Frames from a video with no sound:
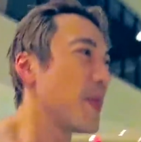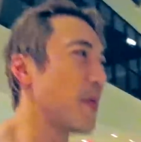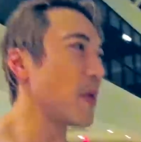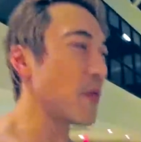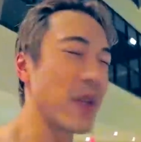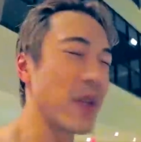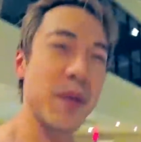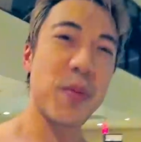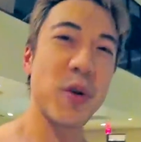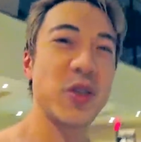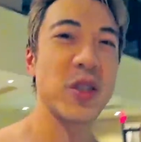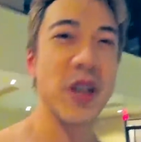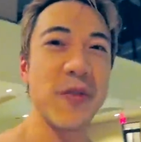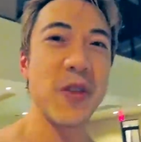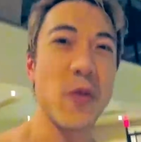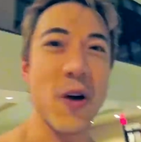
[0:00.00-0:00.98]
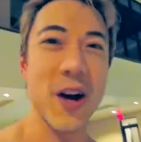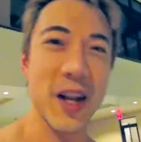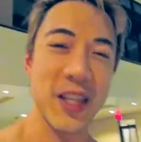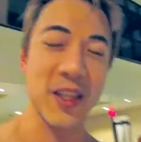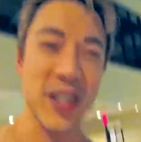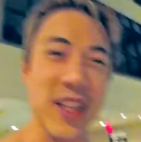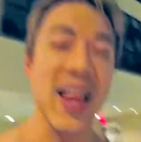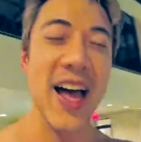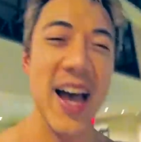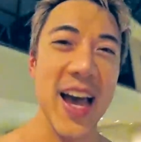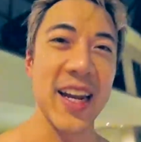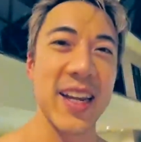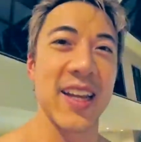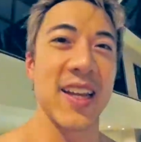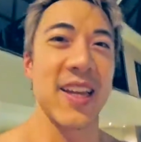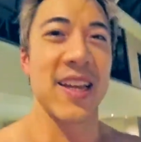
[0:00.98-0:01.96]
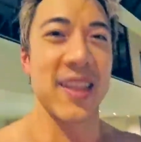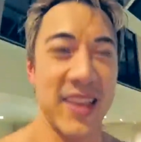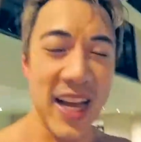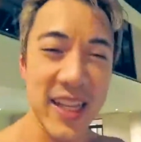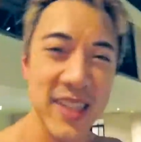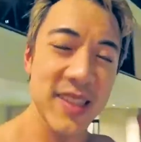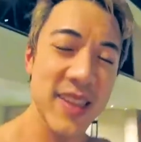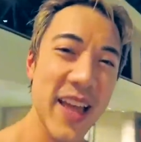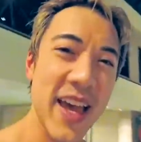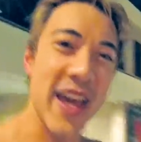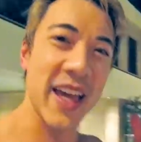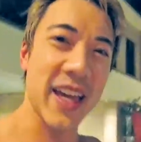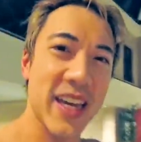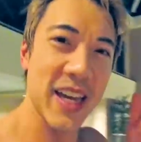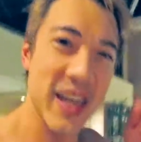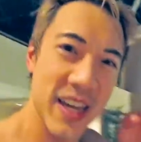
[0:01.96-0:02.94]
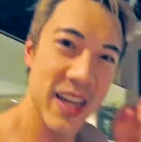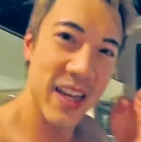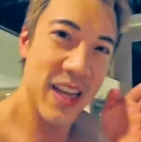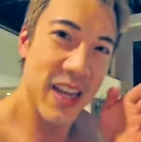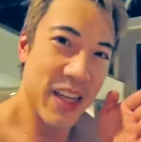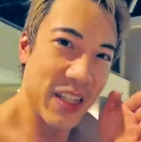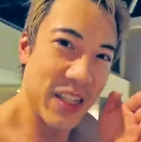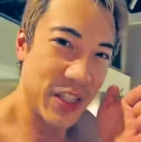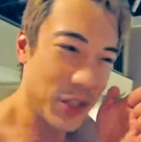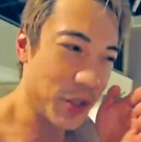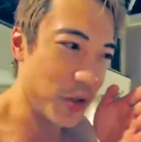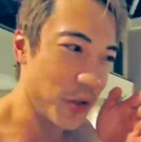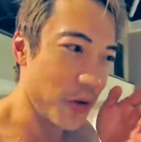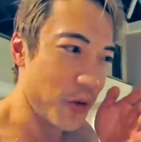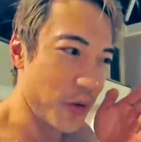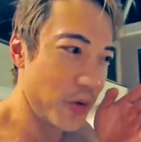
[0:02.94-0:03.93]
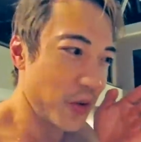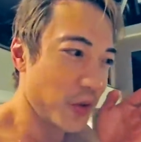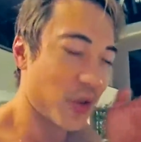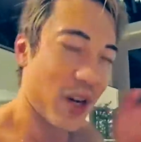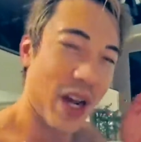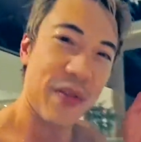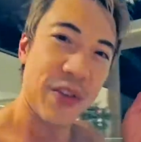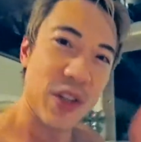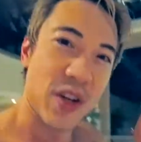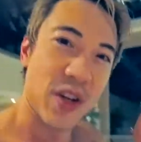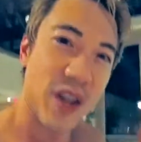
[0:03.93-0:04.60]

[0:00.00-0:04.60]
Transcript: But when you push off the wall and you glide, that's like you driving your